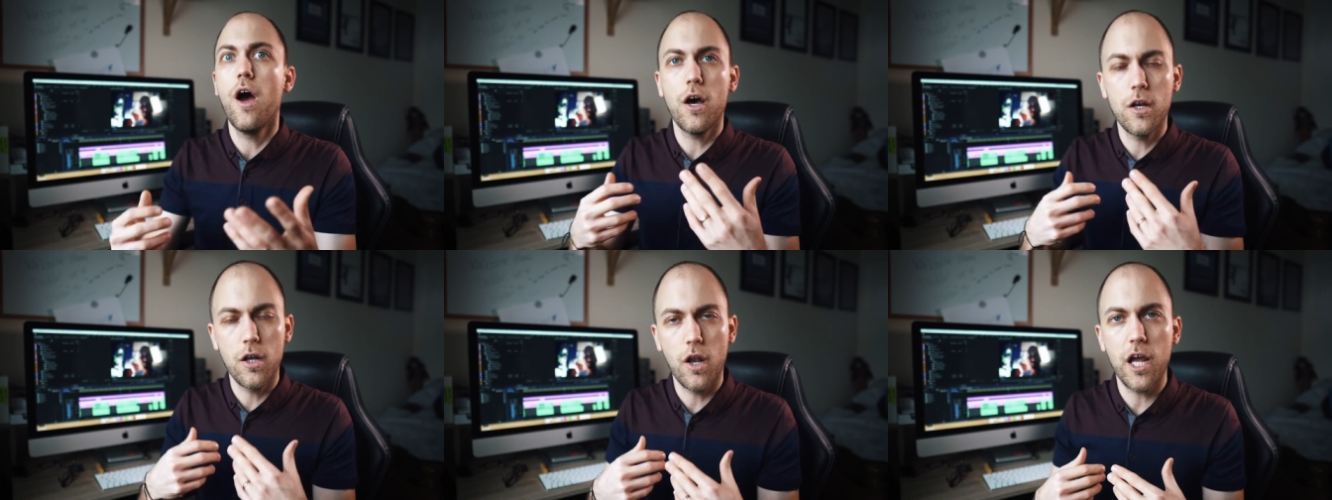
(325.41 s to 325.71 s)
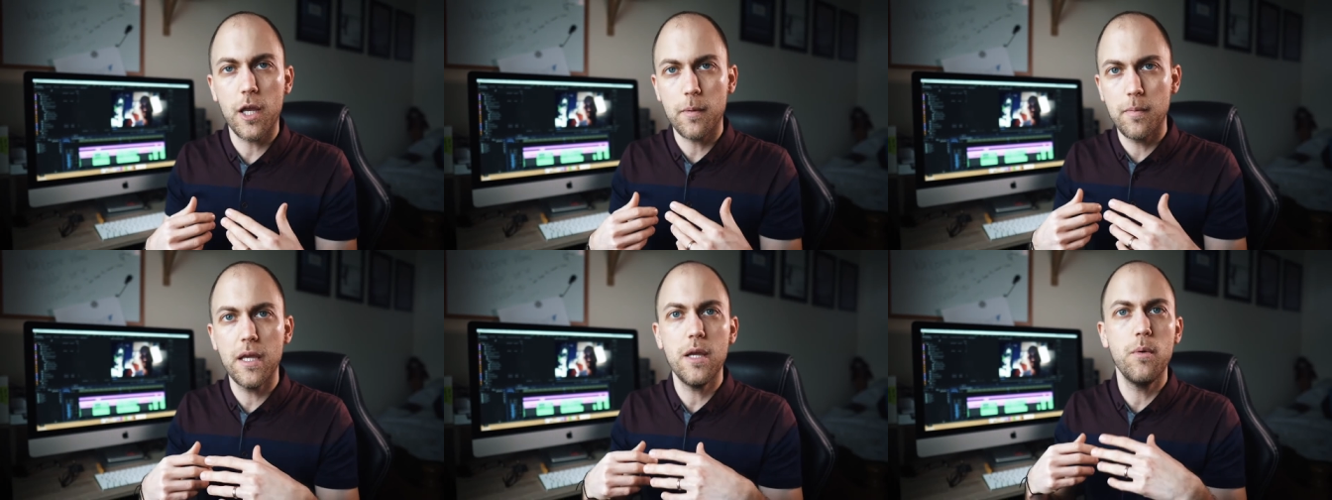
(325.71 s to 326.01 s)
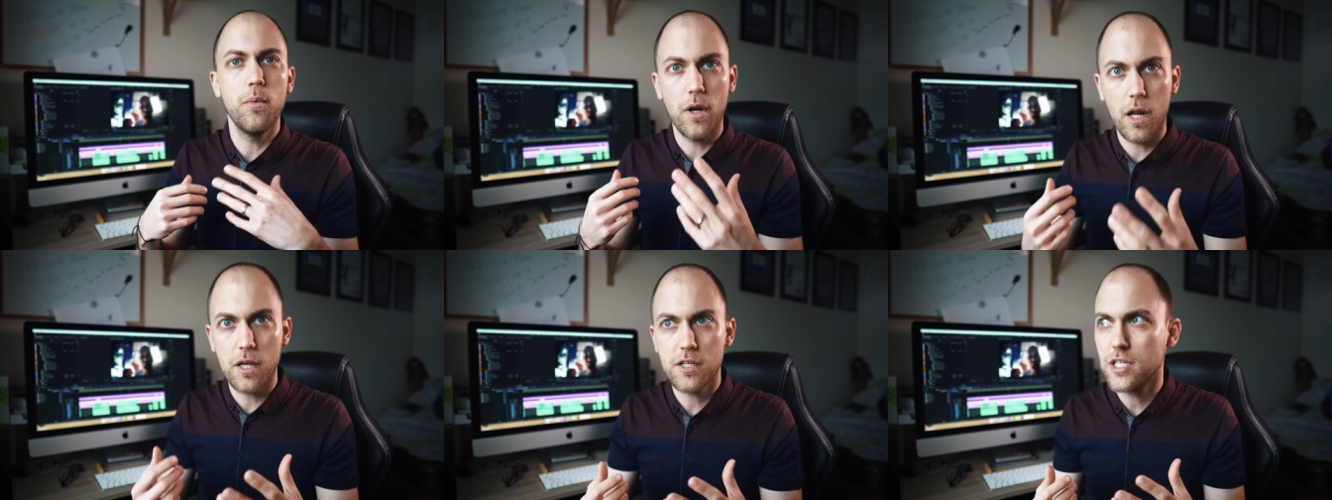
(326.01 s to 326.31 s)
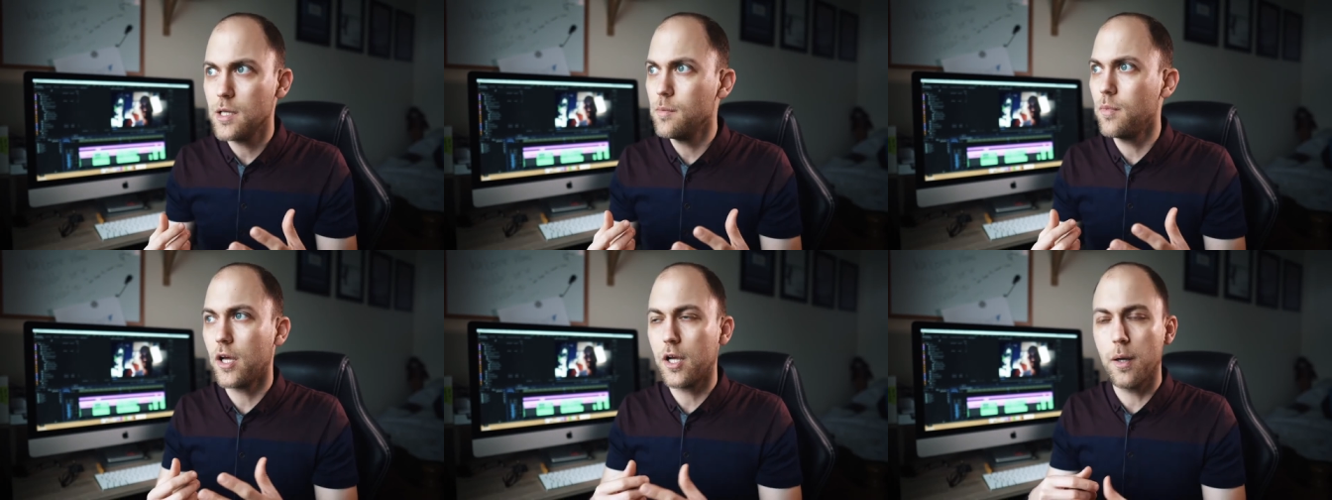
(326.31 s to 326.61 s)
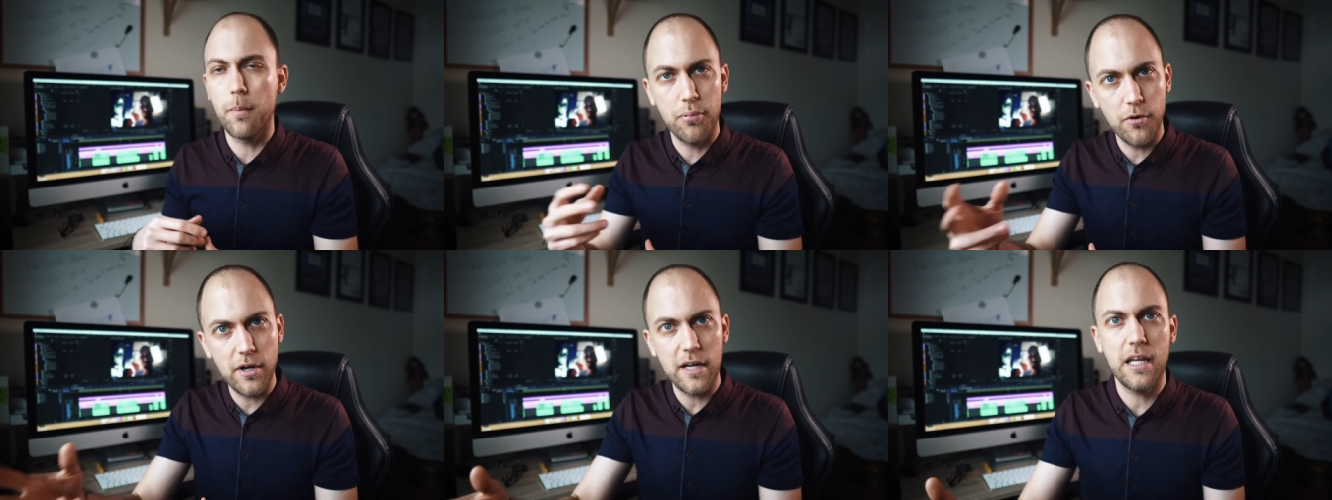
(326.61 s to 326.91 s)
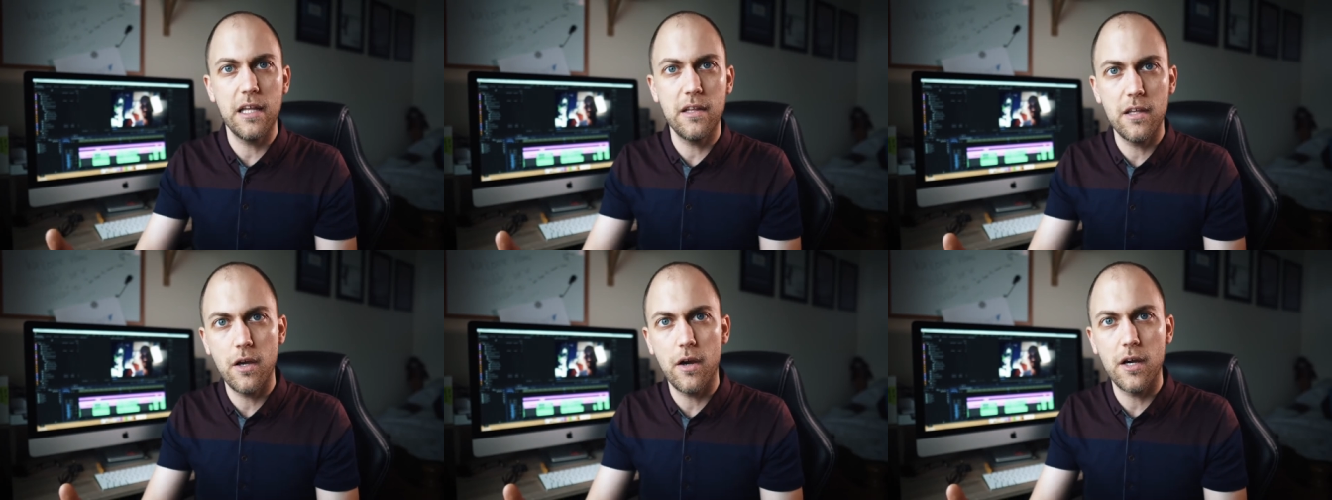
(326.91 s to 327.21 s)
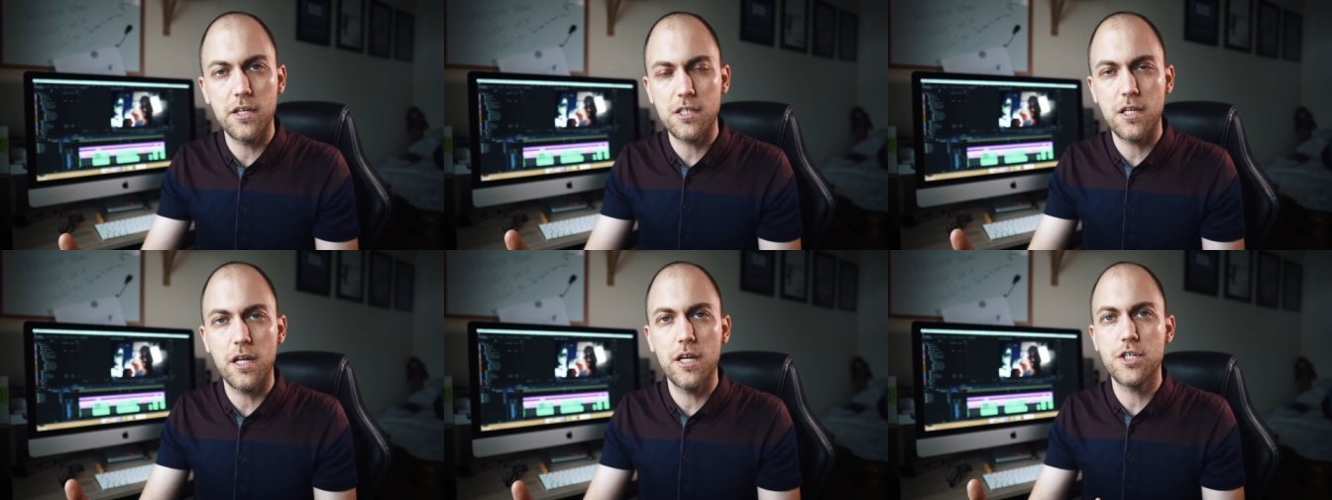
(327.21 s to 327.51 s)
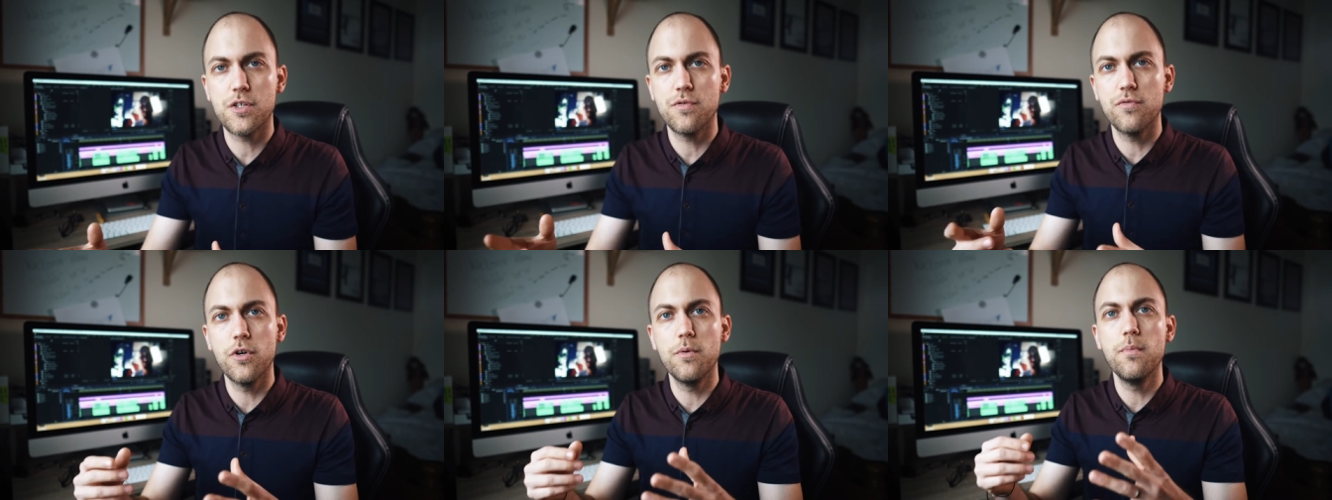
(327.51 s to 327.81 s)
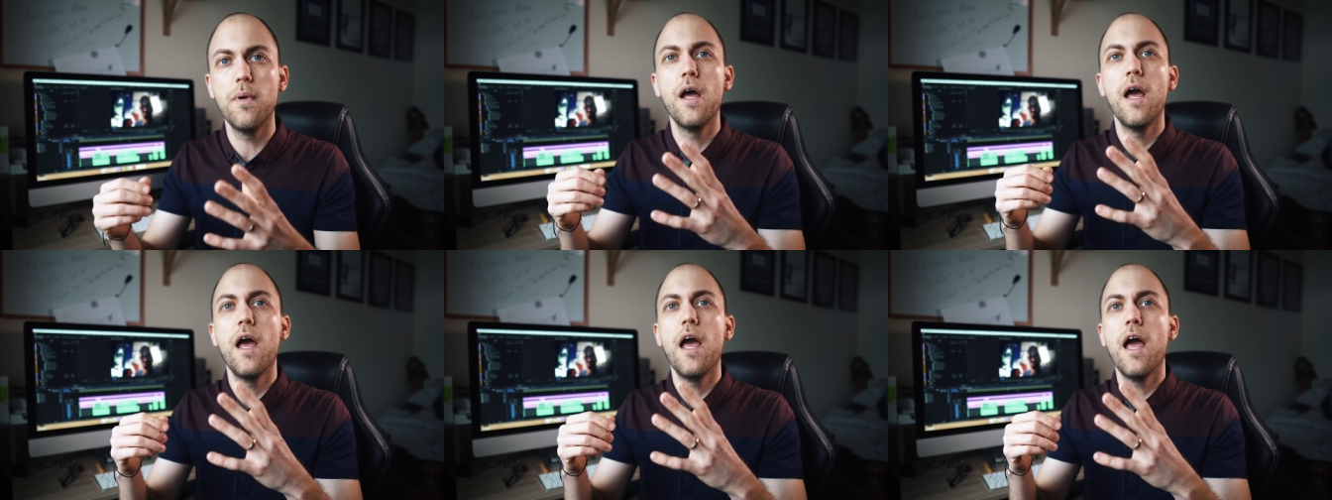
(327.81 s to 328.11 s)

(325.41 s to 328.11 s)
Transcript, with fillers: unlike me, when I sleep like like a brick in the isolation room,